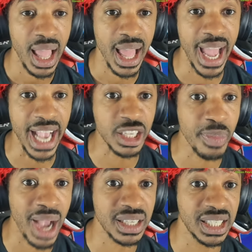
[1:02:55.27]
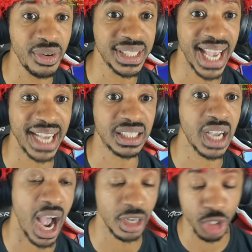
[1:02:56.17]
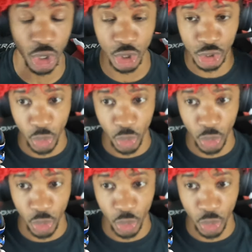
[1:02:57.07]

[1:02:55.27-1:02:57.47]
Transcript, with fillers: Xbox Series X consoles